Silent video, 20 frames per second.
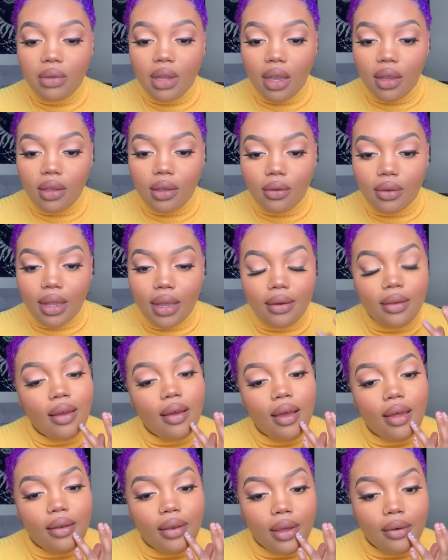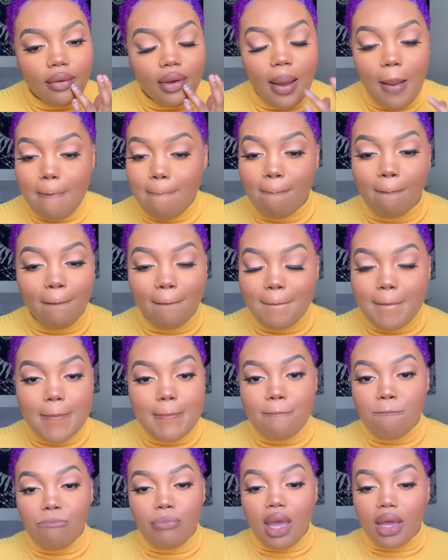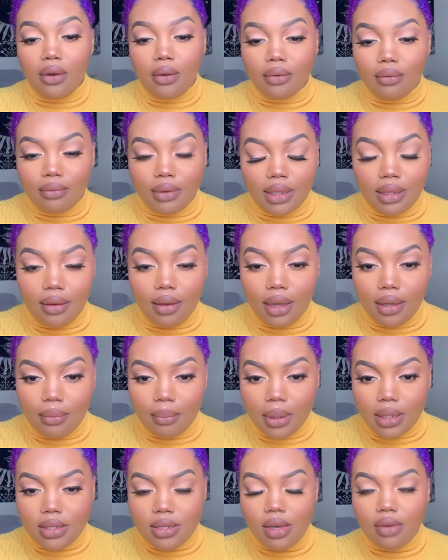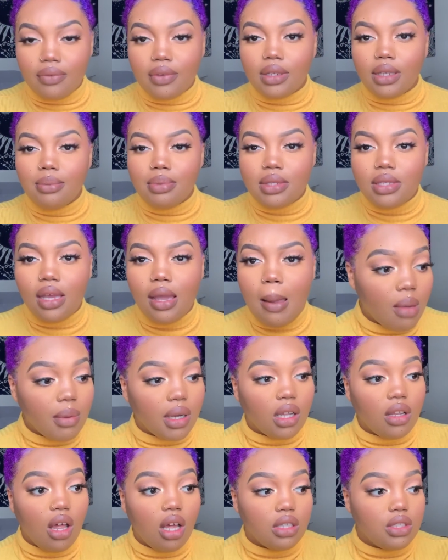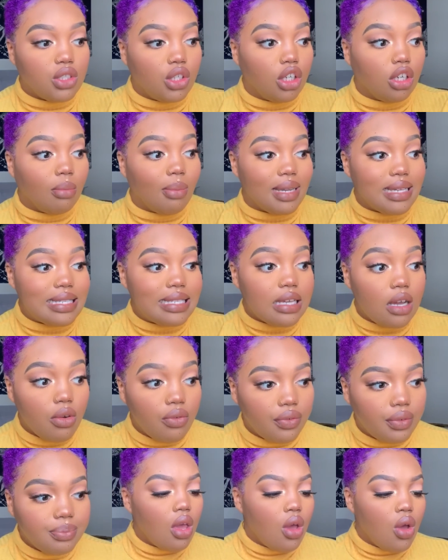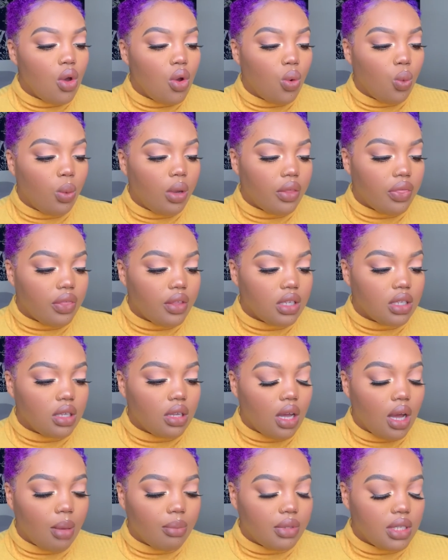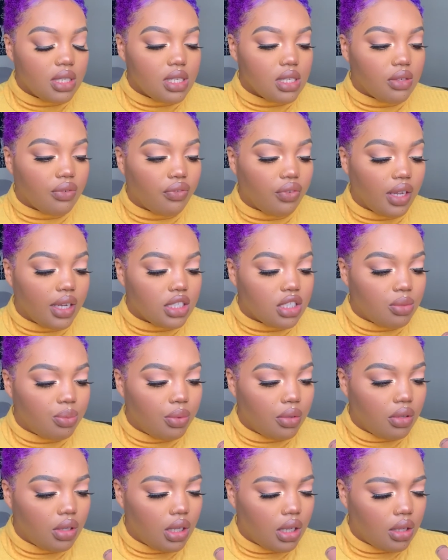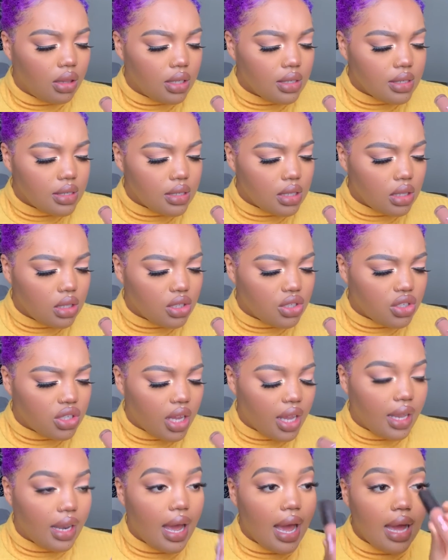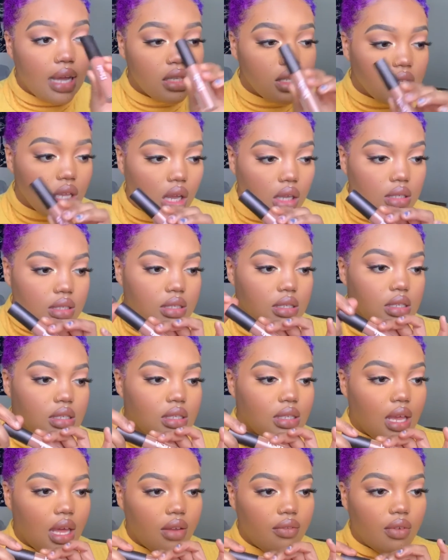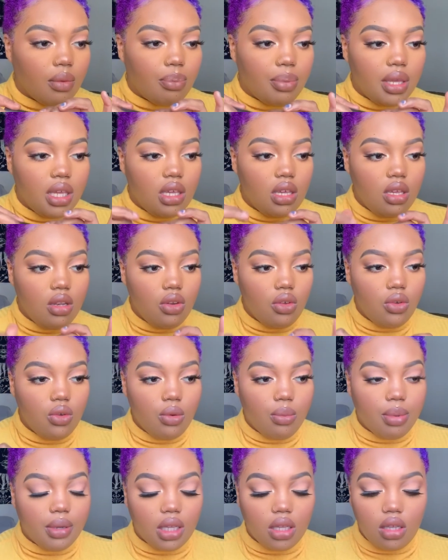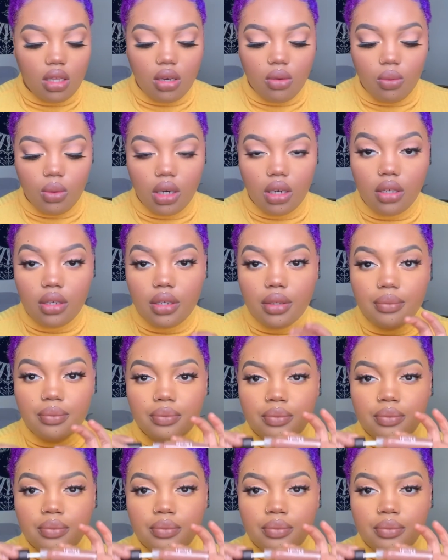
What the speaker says: I ain't gonna lie to y'all, I don't really like myself in lipstick. I'm a gloss girl myself. With the, this is Flesh Beauty, and this is in the shade Hot Sauce. It's kind of a pinky nude, but it'll work.